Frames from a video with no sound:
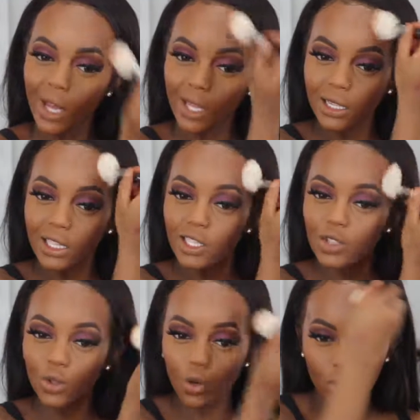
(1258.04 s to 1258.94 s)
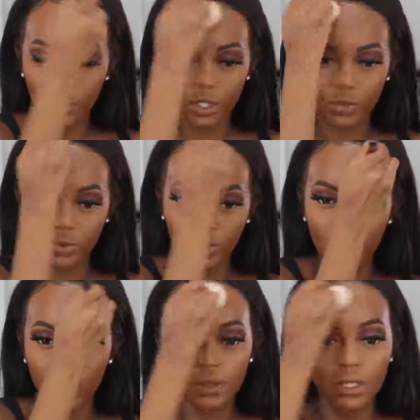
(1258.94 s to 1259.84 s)
a little
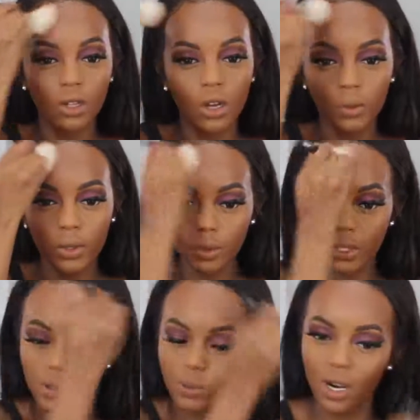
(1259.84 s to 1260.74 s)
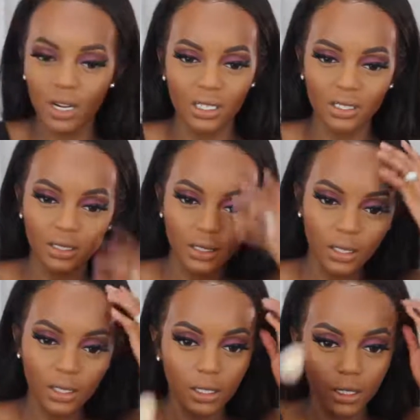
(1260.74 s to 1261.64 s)
really goes a long way with this product.
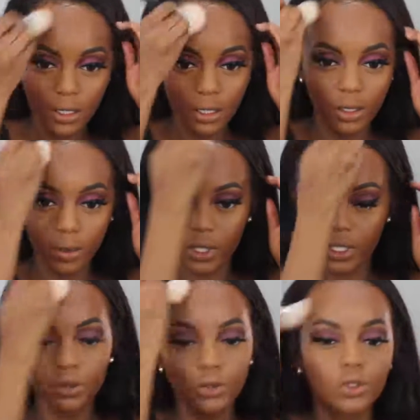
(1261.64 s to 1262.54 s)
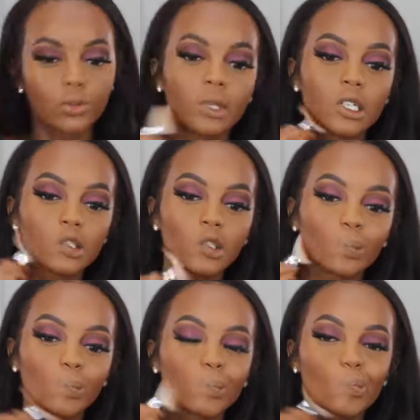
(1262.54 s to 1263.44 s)
You don't want to do too much.
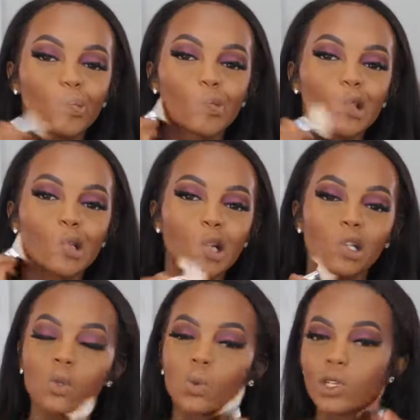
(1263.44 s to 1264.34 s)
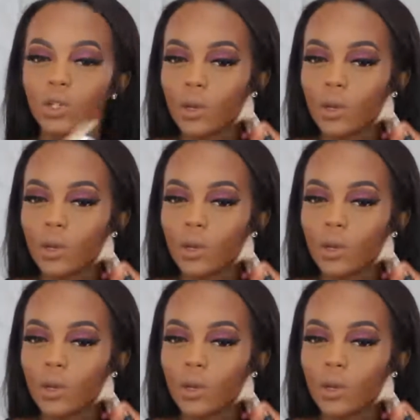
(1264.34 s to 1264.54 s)
I also want to